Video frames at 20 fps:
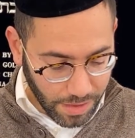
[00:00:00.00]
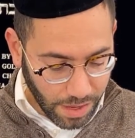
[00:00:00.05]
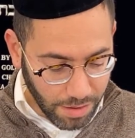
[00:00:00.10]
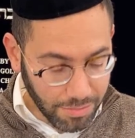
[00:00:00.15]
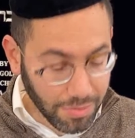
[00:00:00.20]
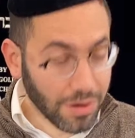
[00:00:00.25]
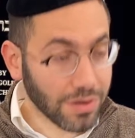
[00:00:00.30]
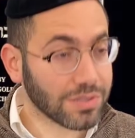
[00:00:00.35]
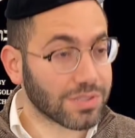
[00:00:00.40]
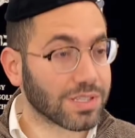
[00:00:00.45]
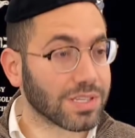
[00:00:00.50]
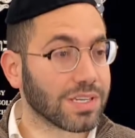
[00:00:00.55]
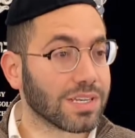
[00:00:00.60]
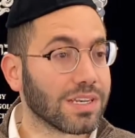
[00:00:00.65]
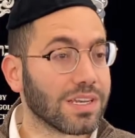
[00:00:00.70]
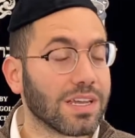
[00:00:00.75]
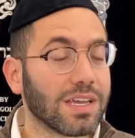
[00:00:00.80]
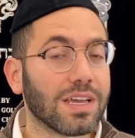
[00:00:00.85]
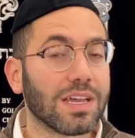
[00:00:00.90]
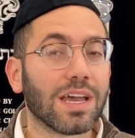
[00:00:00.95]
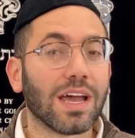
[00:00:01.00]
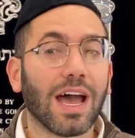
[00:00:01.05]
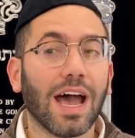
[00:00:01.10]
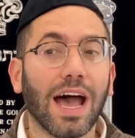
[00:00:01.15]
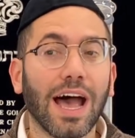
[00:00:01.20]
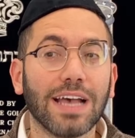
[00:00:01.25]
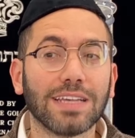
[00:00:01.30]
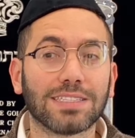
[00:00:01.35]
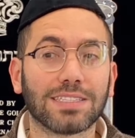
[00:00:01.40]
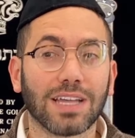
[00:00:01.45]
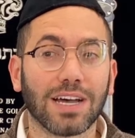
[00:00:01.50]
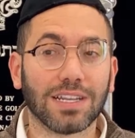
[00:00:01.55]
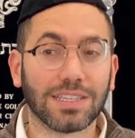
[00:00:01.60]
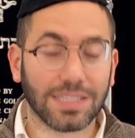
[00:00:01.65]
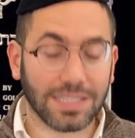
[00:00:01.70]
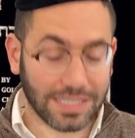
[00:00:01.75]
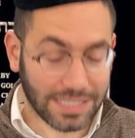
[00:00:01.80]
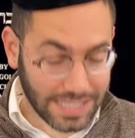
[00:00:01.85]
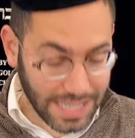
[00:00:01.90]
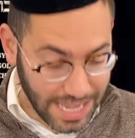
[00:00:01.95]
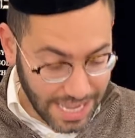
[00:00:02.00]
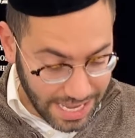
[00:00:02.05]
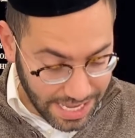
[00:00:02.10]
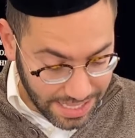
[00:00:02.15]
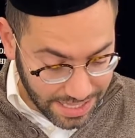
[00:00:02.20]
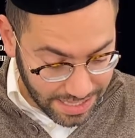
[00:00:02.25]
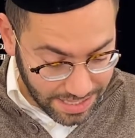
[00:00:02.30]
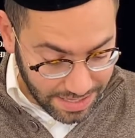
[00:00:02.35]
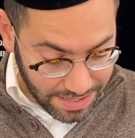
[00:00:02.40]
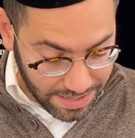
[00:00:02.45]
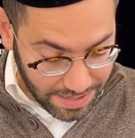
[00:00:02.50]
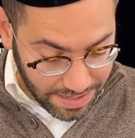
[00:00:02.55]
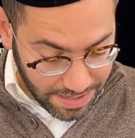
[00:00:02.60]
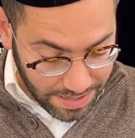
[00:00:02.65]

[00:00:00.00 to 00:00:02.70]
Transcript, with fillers: a person has to understand